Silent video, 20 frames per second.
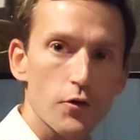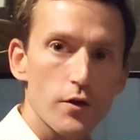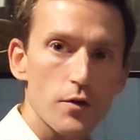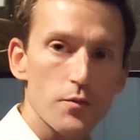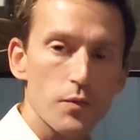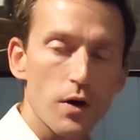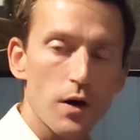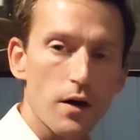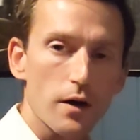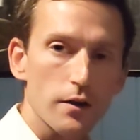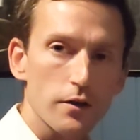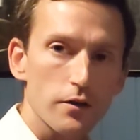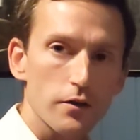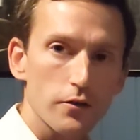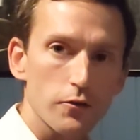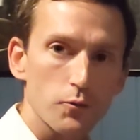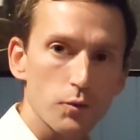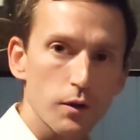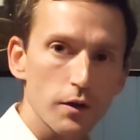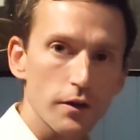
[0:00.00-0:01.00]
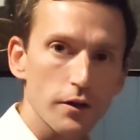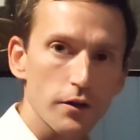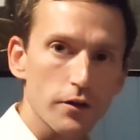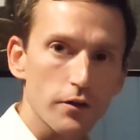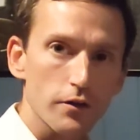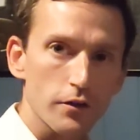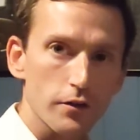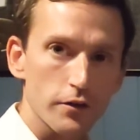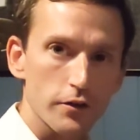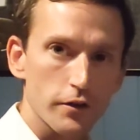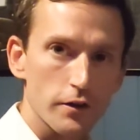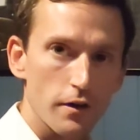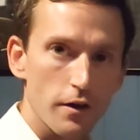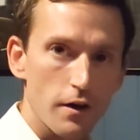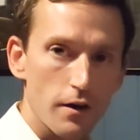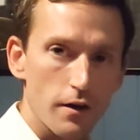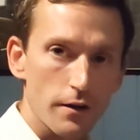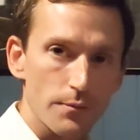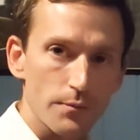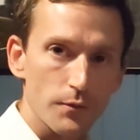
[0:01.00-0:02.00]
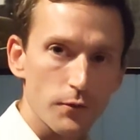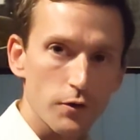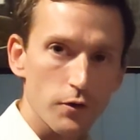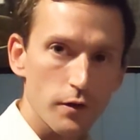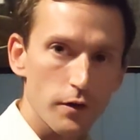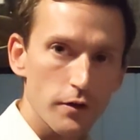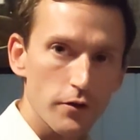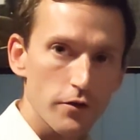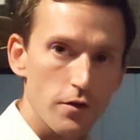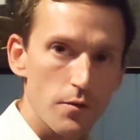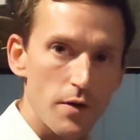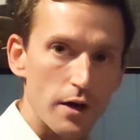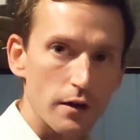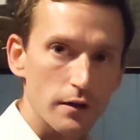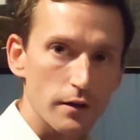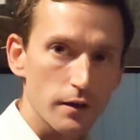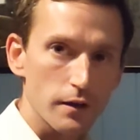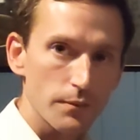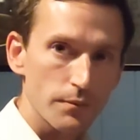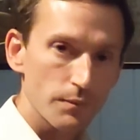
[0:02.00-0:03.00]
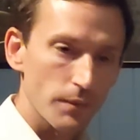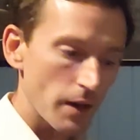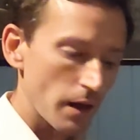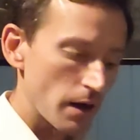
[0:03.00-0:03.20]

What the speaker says: 3 parts of Please Search Your Heart. So here's the melody.